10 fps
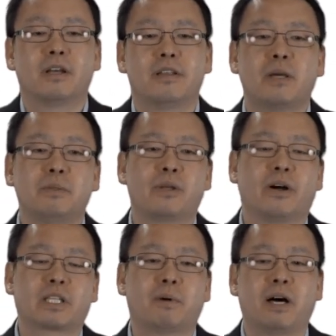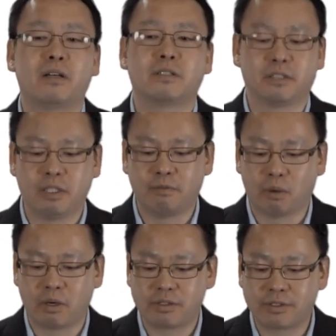And then we talked about
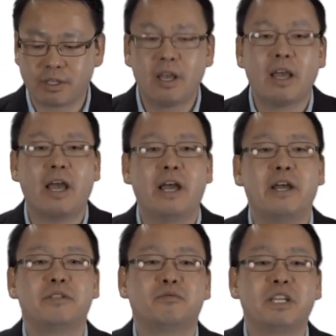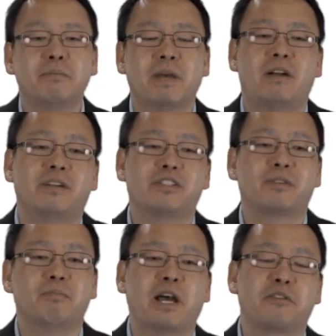divorce and
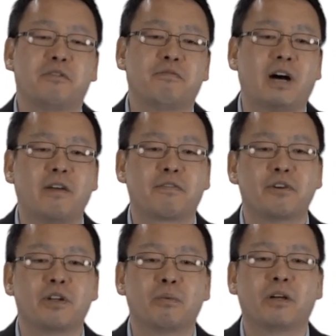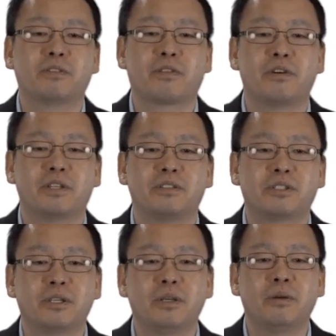remarriage, Matthew 5:31 to
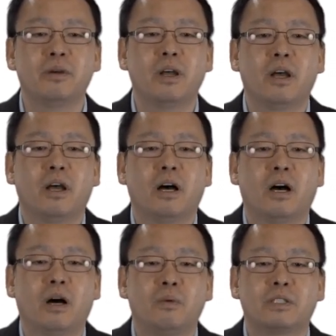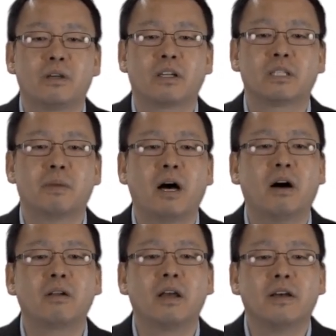32. We talked
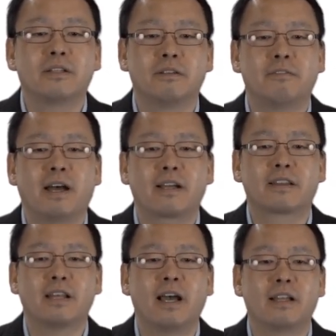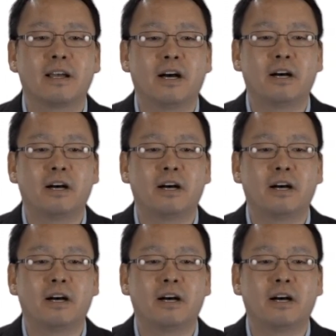about the fact that